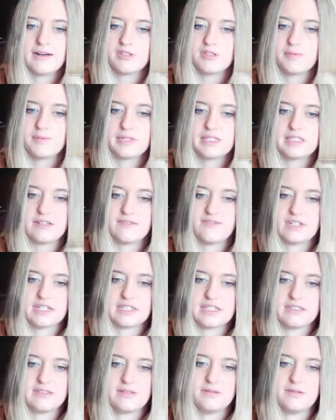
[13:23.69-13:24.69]
specific
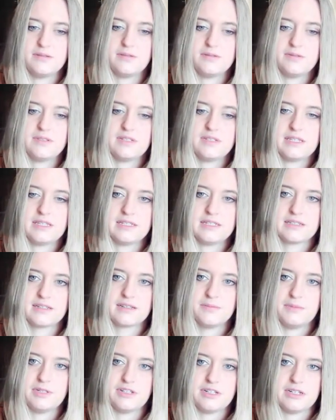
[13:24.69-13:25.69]
to this
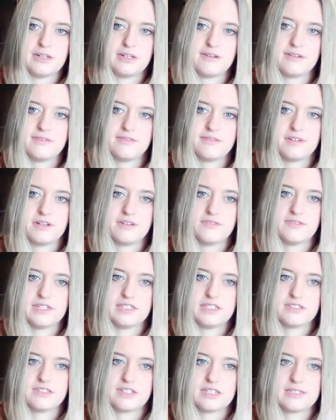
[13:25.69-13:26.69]
community of
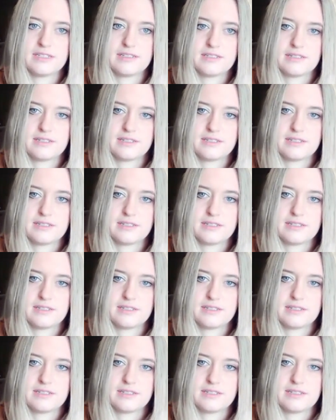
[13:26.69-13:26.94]
interest.